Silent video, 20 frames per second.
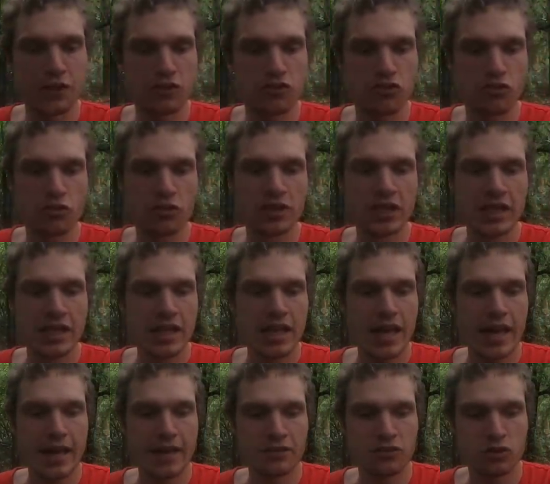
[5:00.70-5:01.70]
for the draw
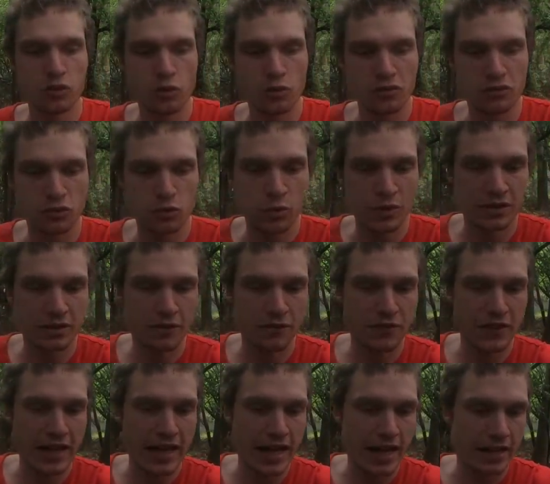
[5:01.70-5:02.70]
and $2.20
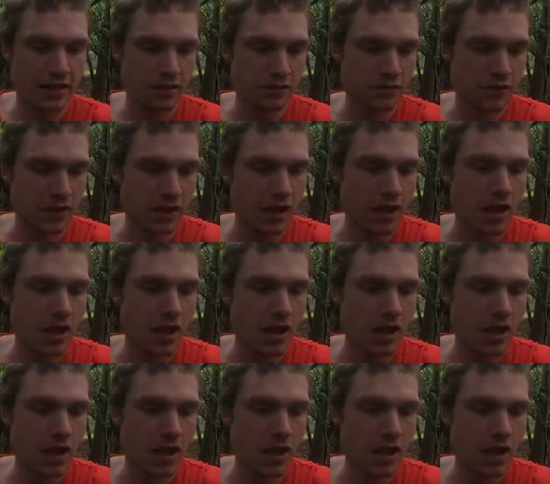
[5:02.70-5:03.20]
for Cardiff.